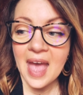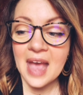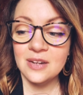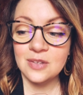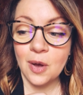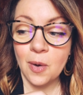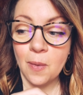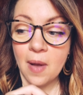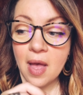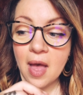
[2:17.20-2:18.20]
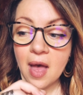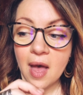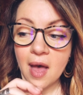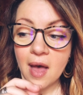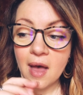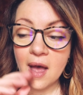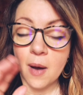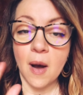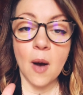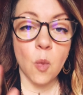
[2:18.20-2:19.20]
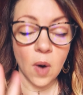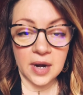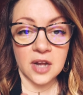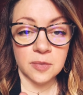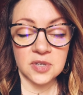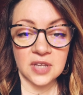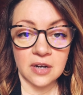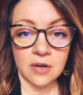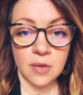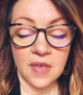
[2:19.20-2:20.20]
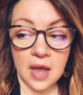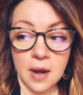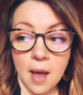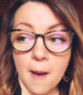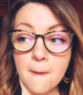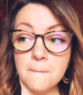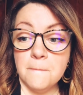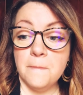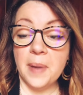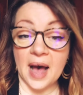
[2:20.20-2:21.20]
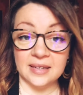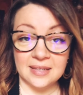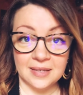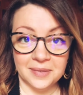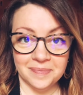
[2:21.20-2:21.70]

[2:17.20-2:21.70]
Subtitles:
And so 100% agree with that. But